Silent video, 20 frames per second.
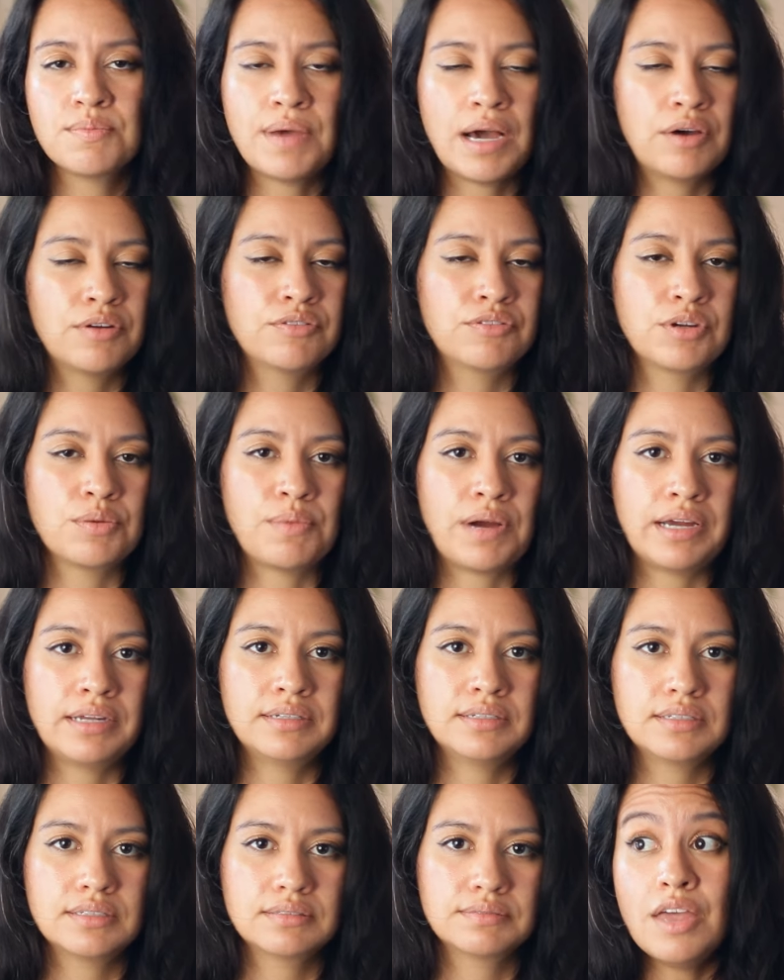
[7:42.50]
them out of your
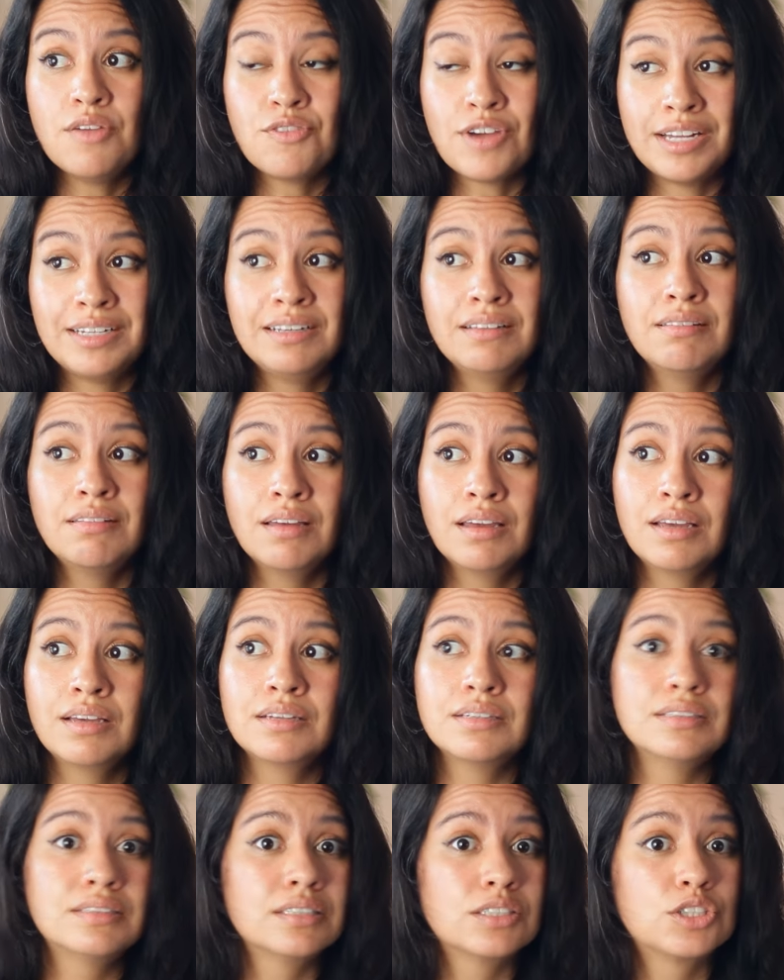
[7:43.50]
mind. If anything
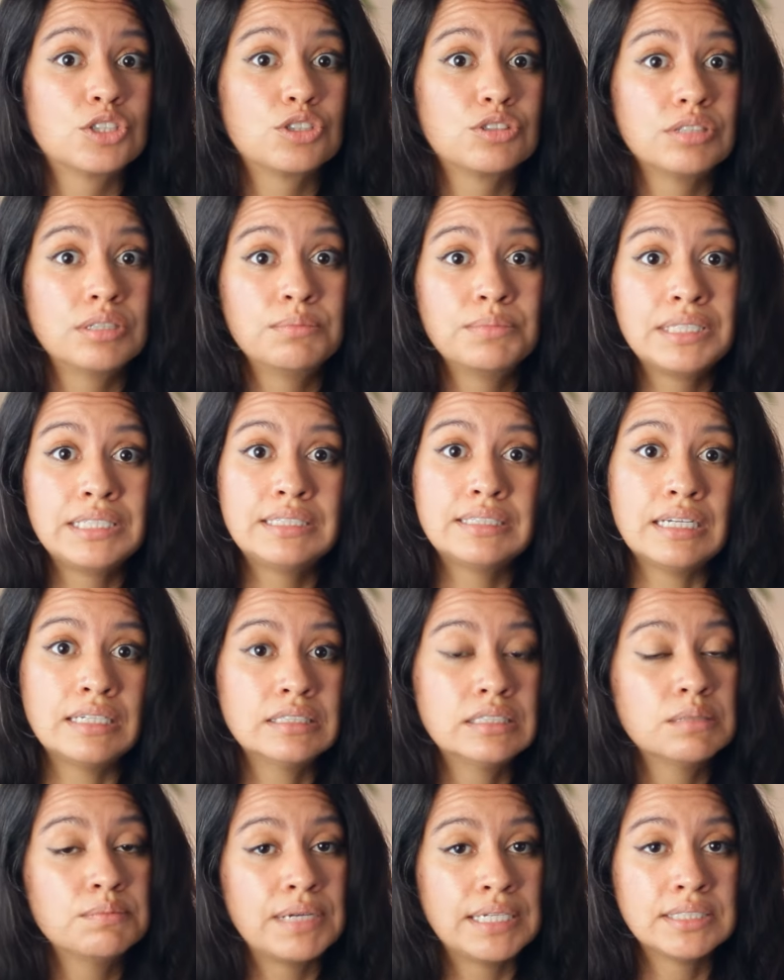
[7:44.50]
is extremely
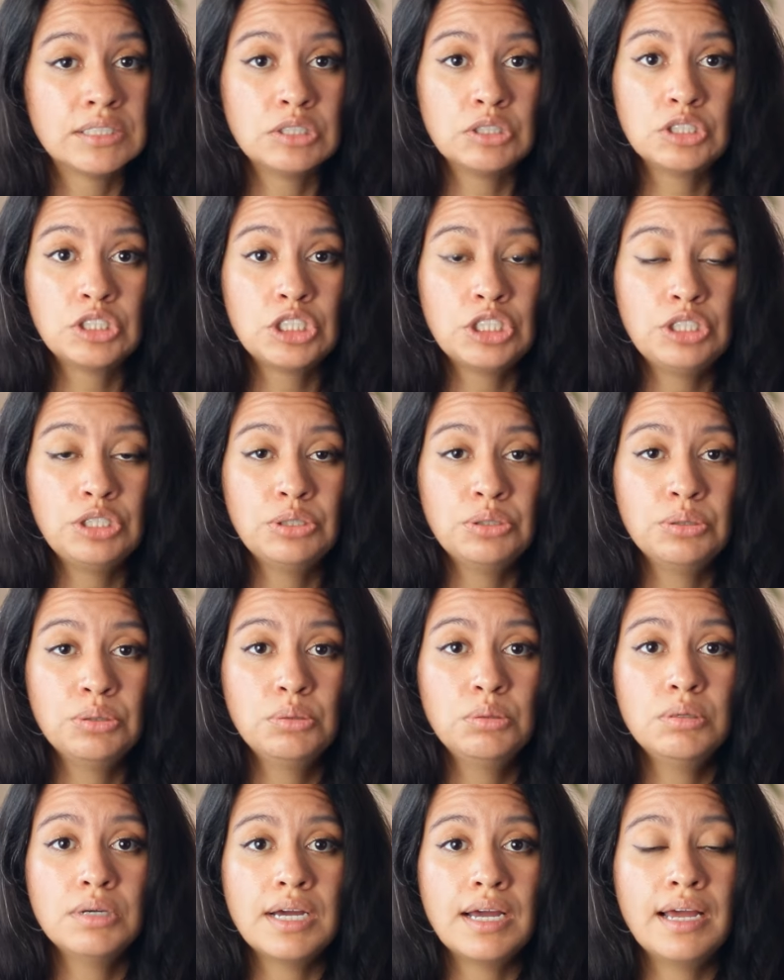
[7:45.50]
sentimental to
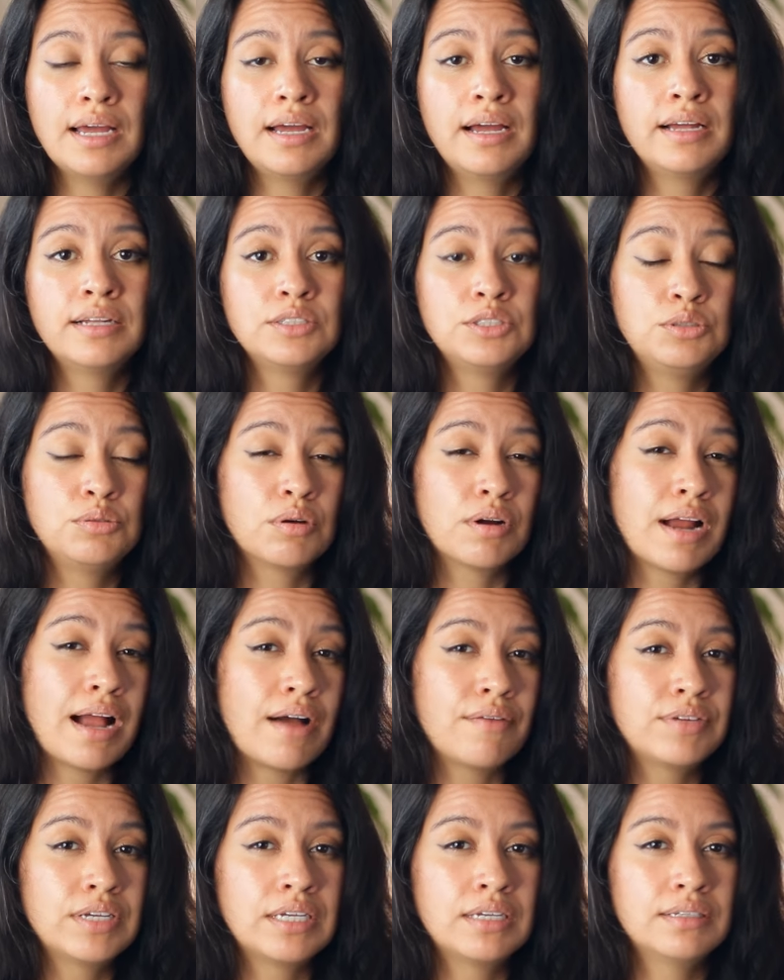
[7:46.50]
you and you're
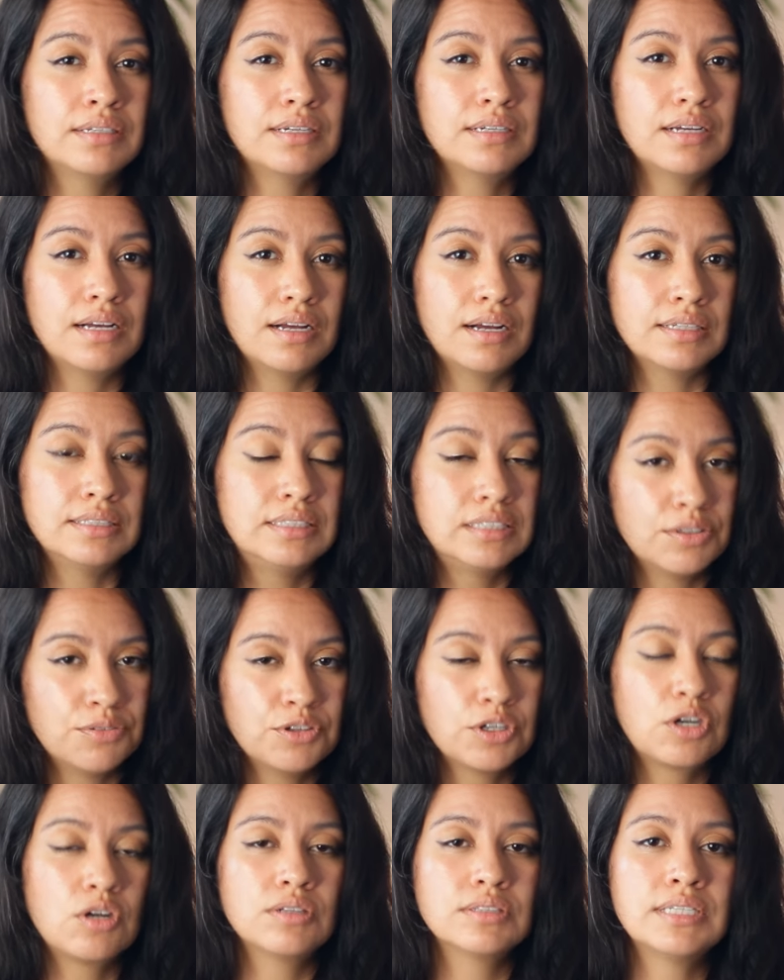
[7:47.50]
having a
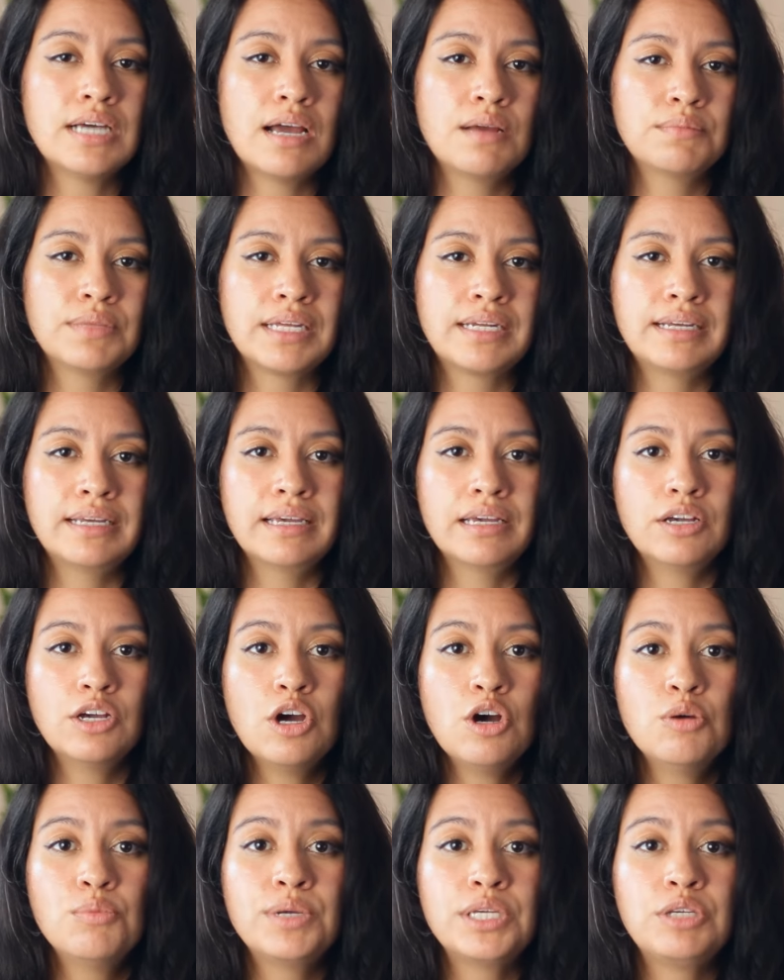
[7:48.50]
difficult time letting it
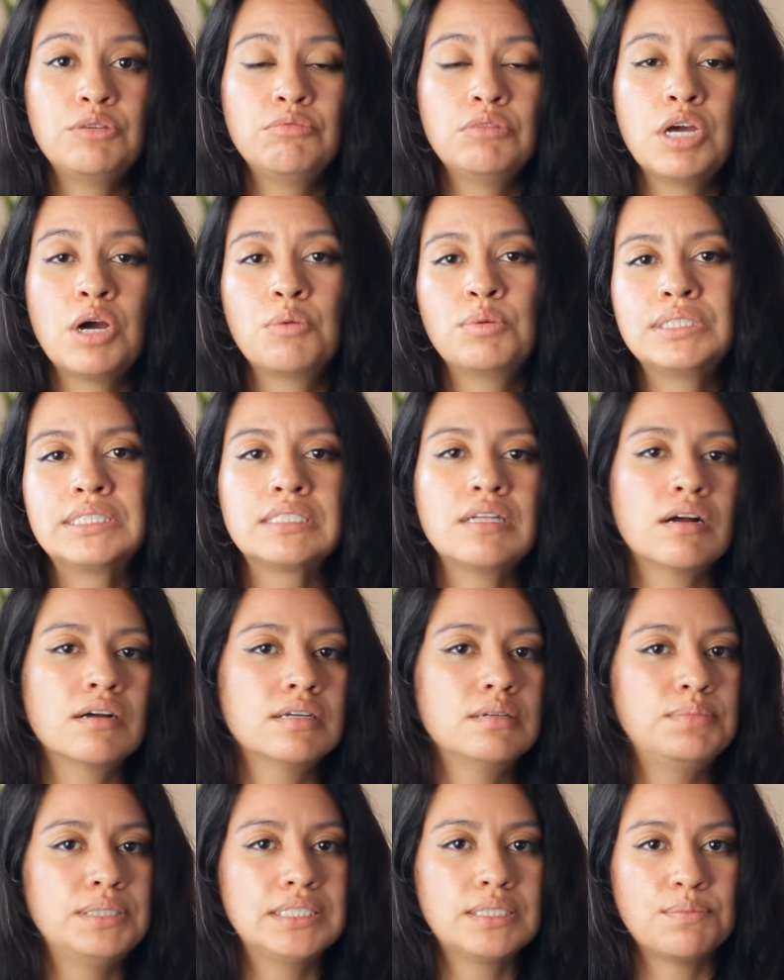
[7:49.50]
go, but you know it's not
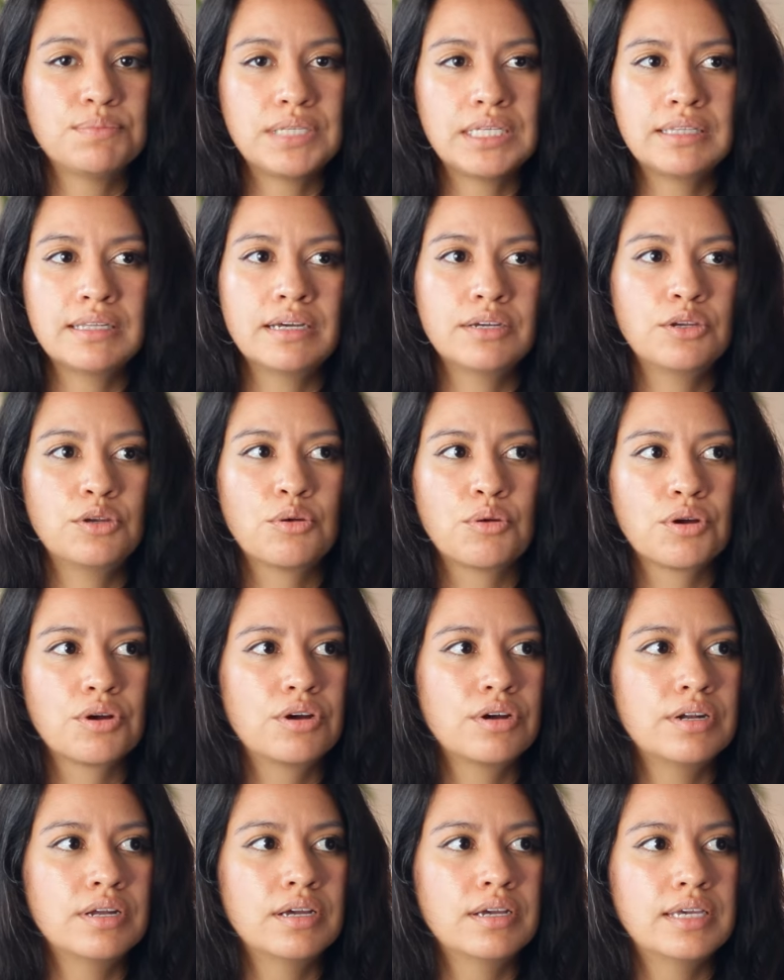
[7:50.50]
gonna be something that you're
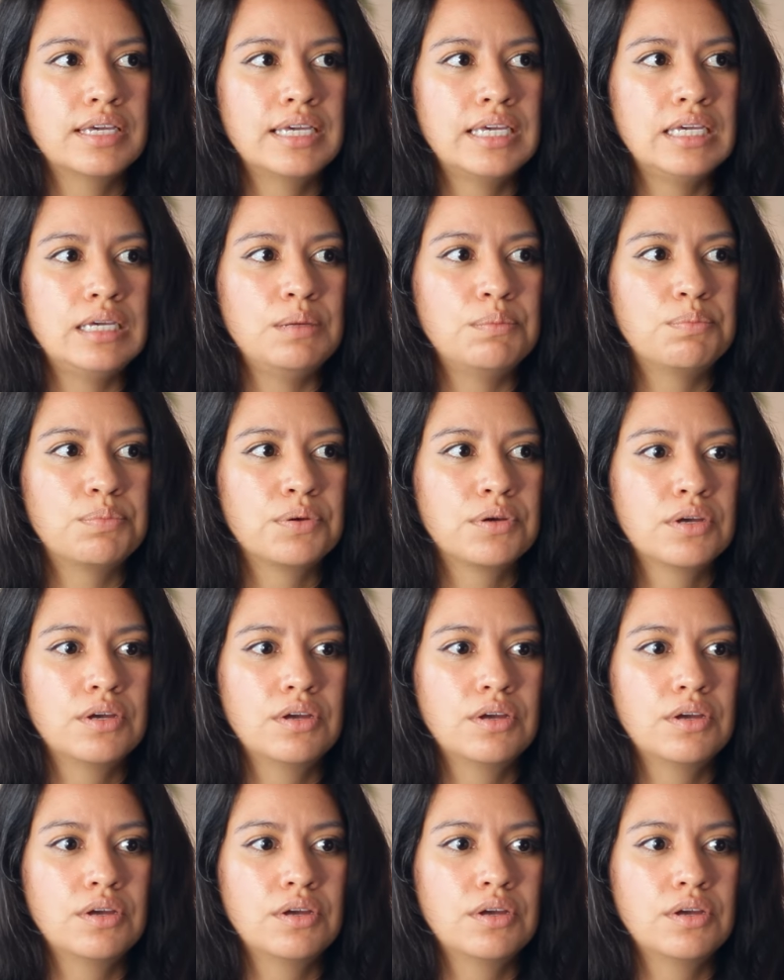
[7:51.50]
gonna keep